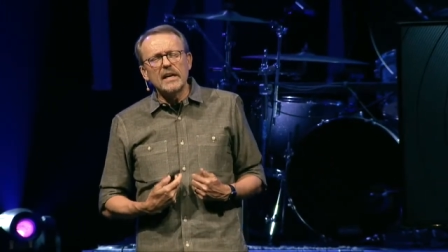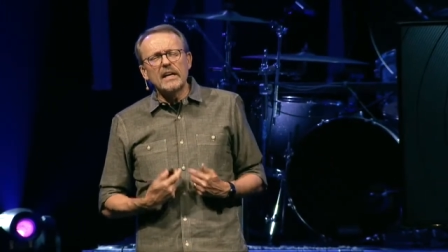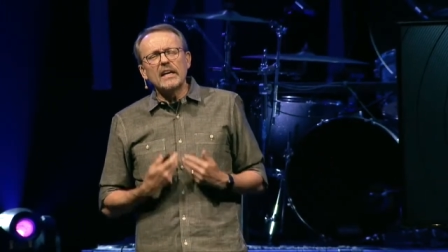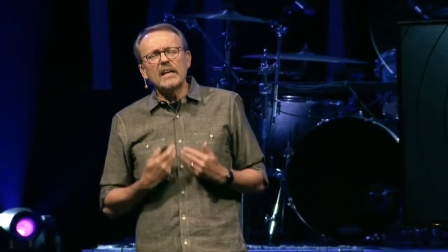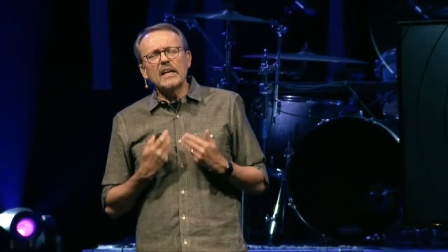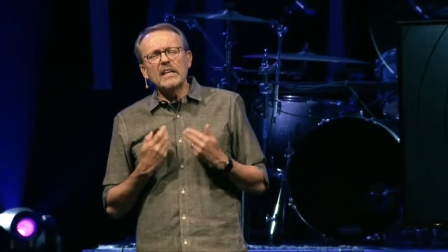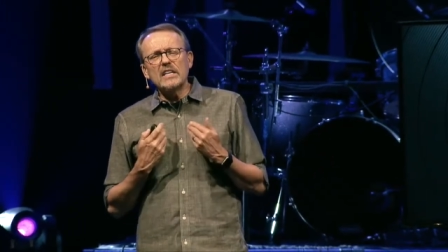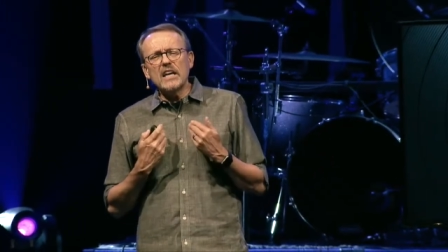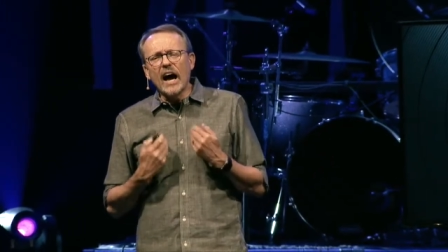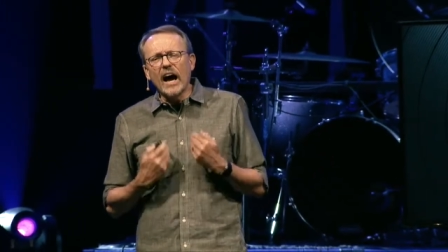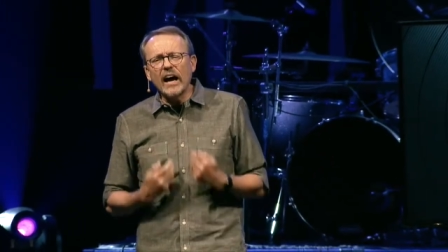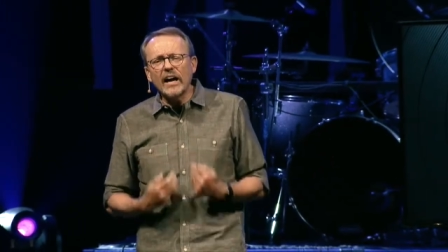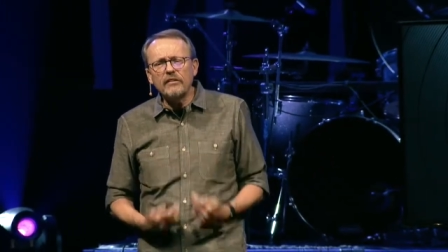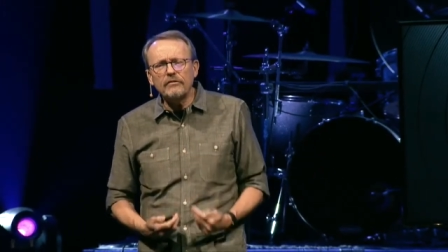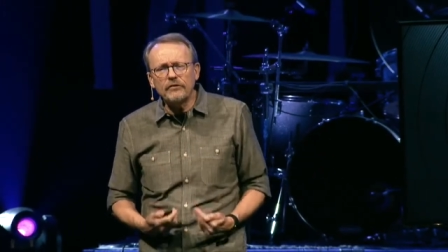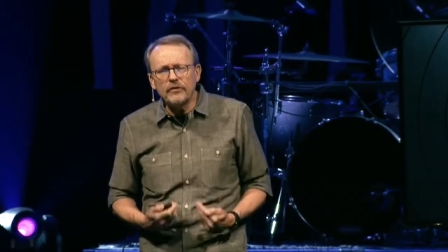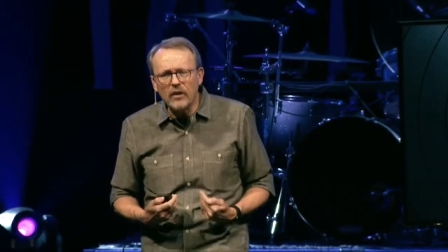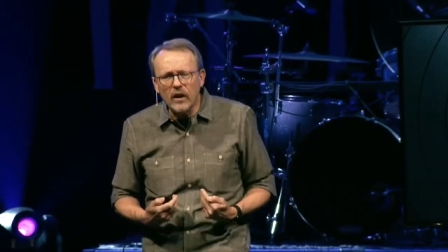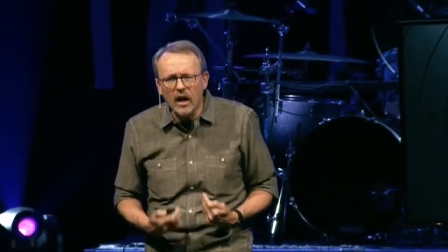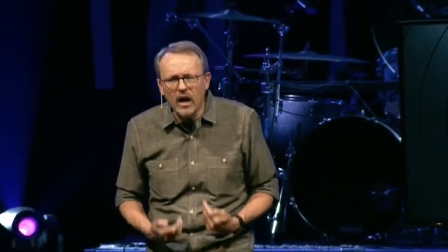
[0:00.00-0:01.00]
He died
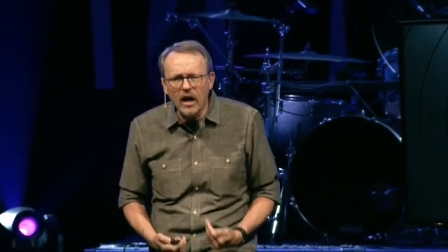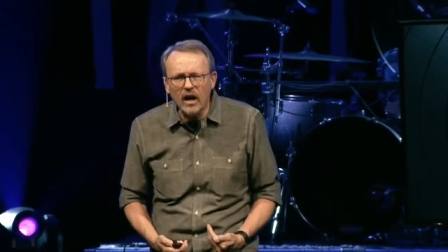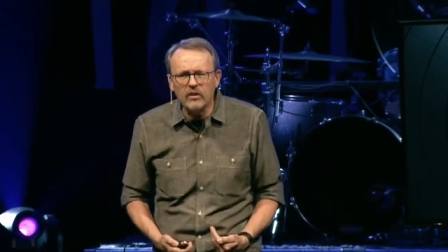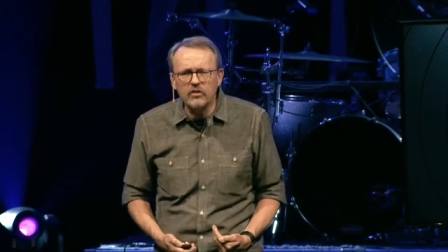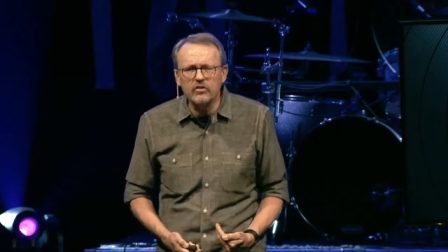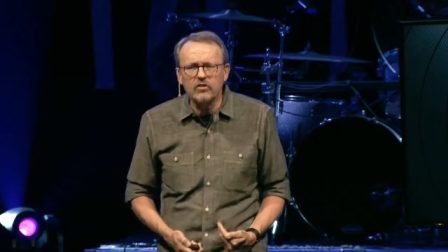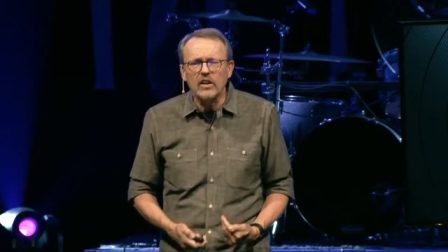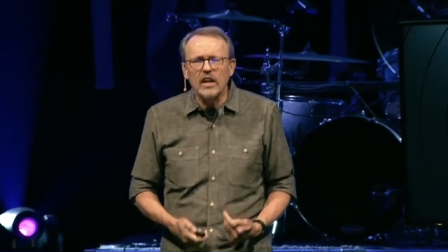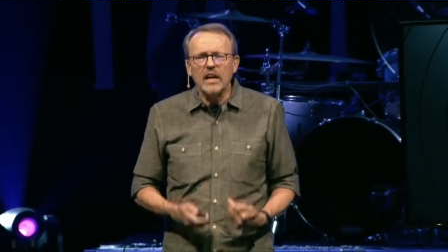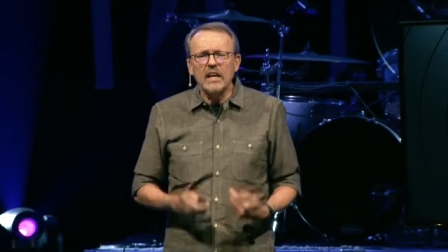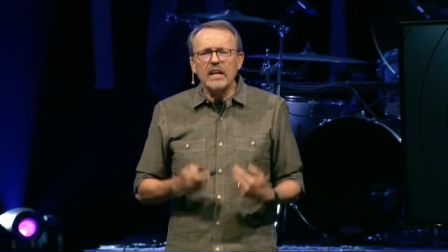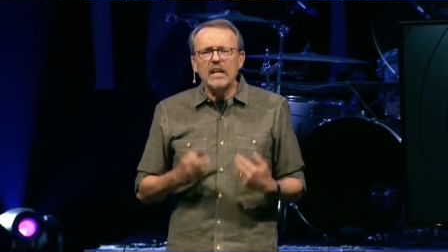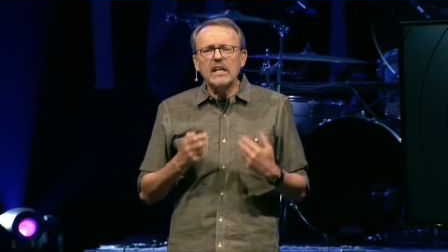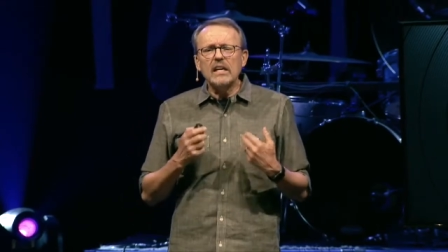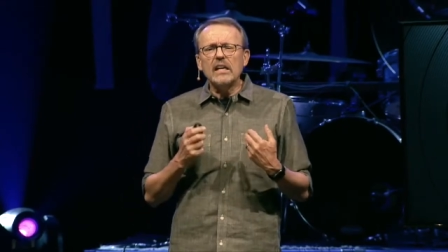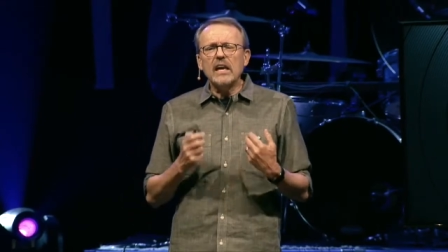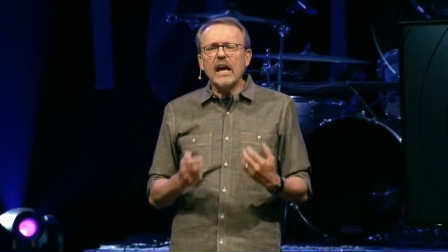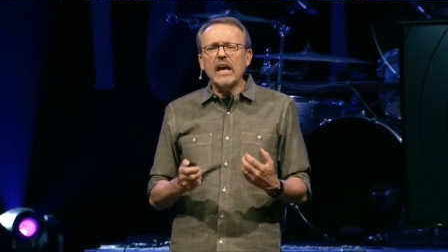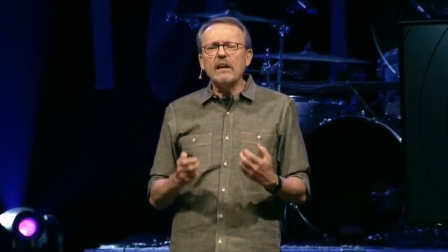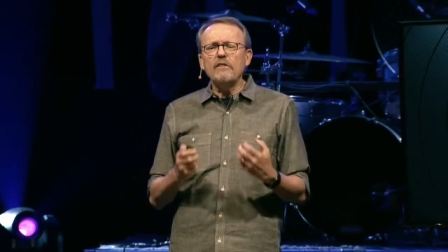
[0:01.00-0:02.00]
for us. He
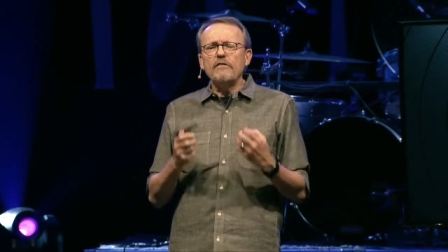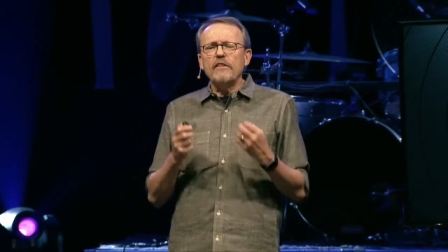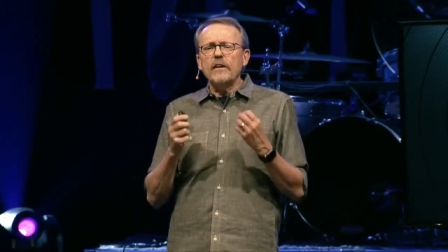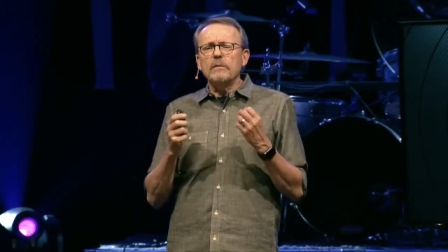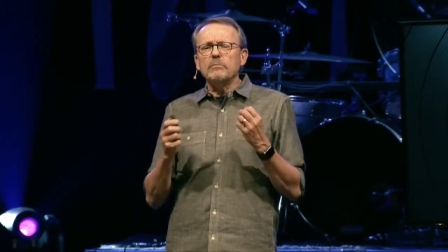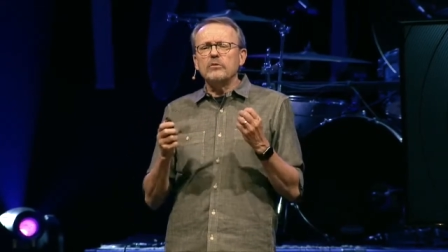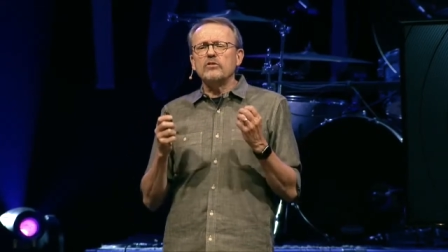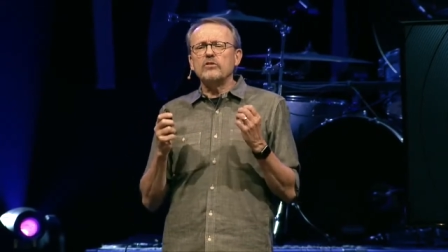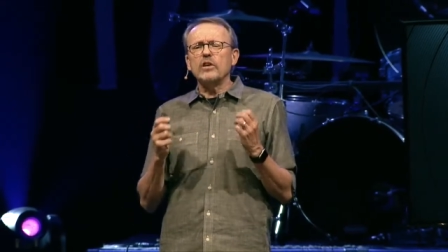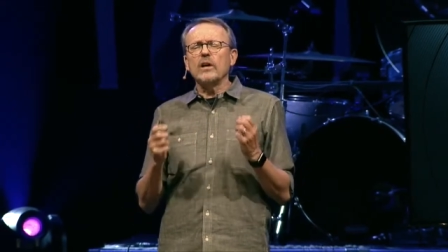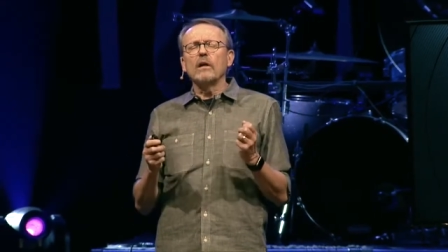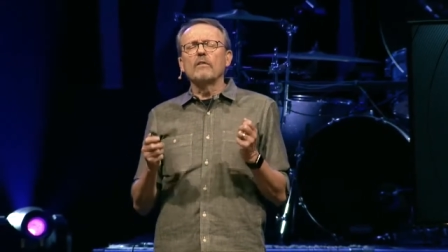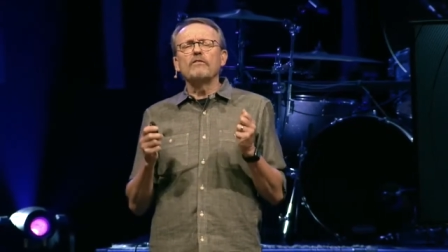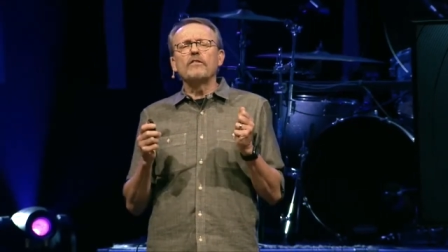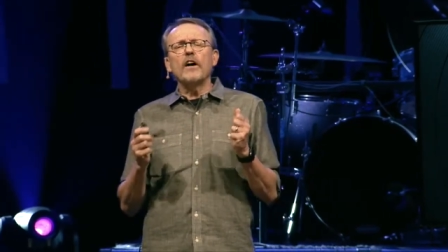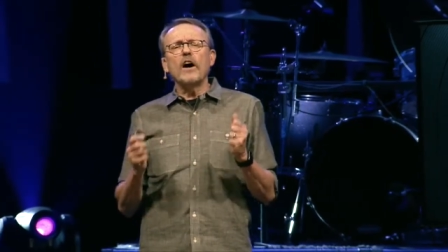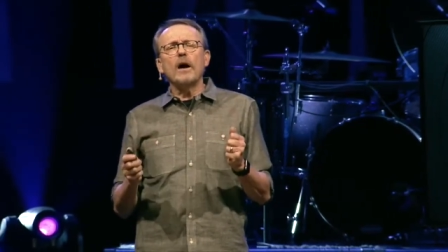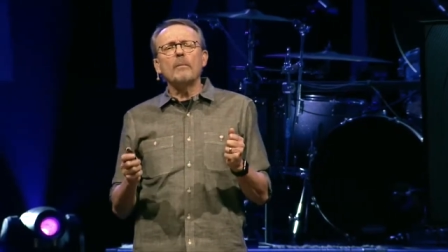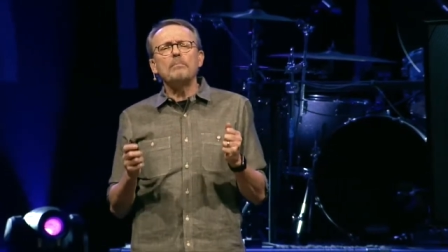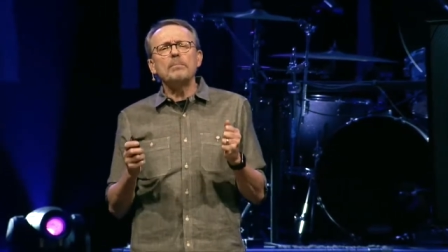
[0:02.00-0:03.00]
gave himself
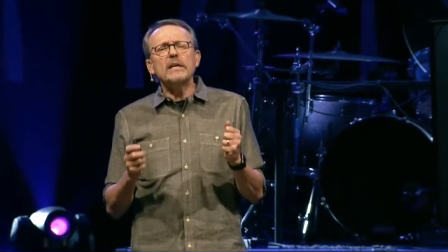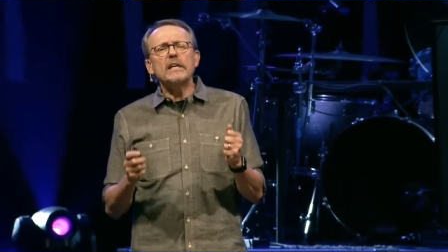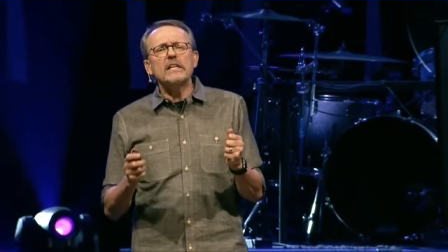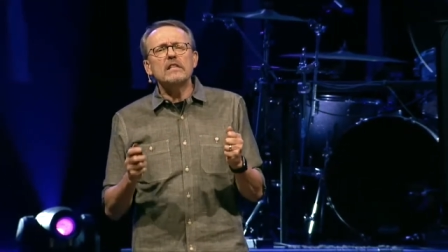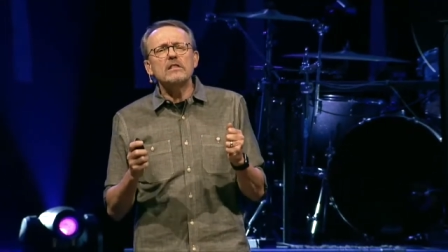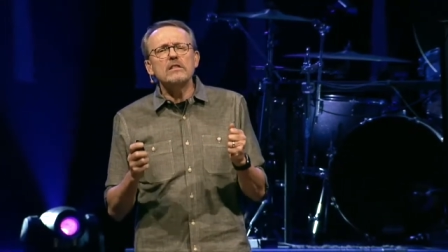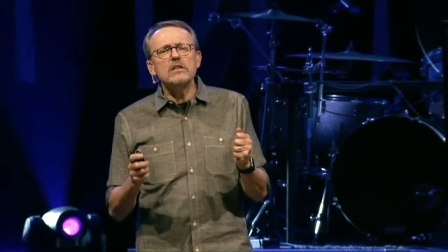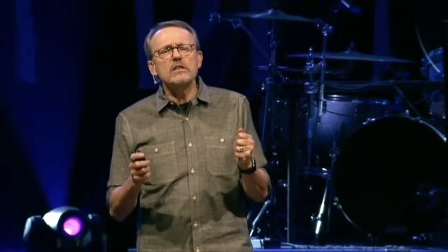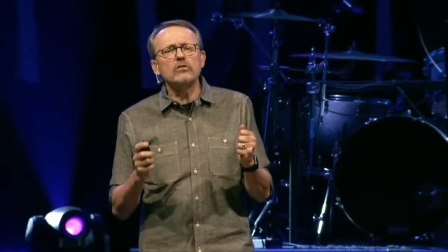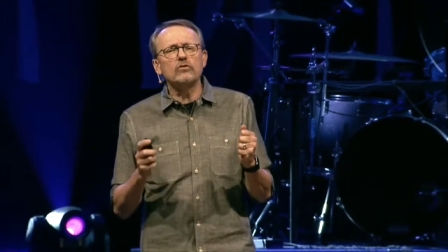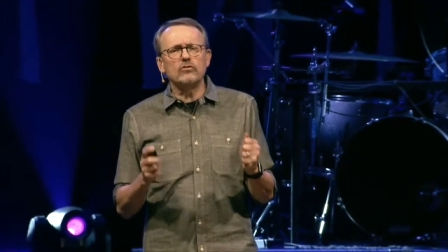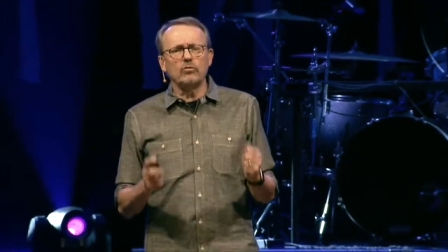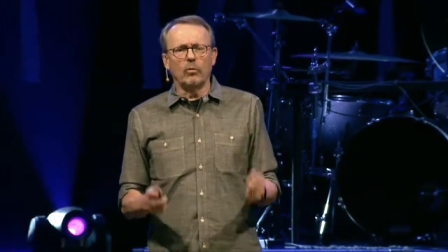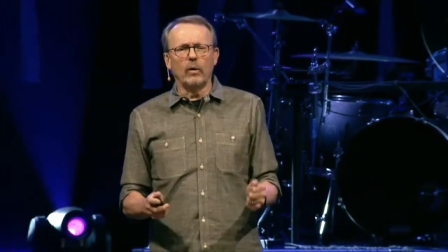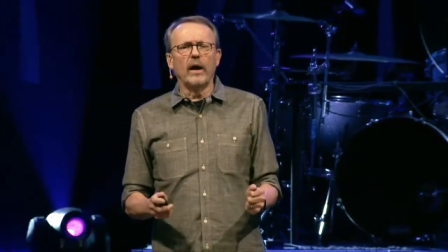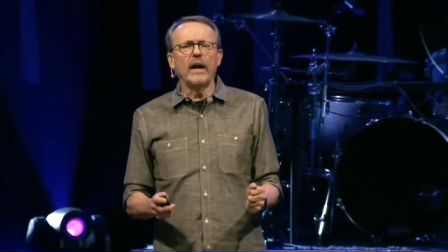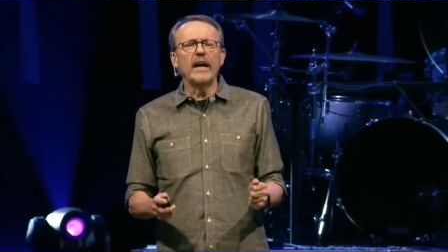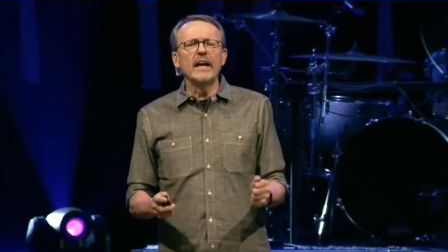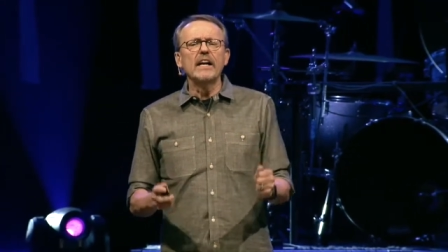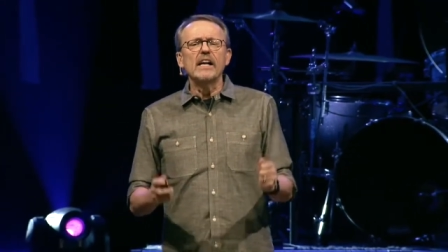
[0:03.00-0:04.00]
up in this
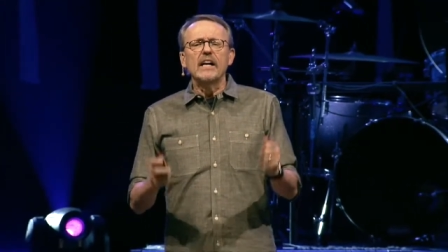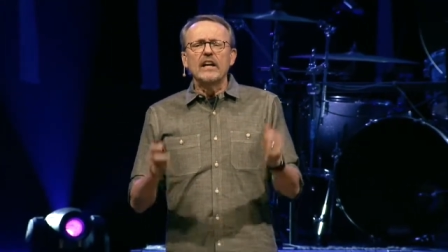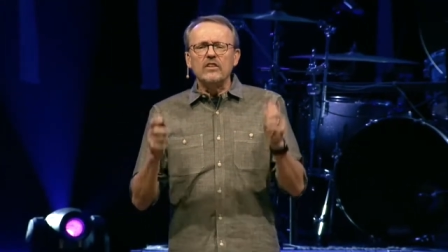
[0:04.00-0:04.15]
way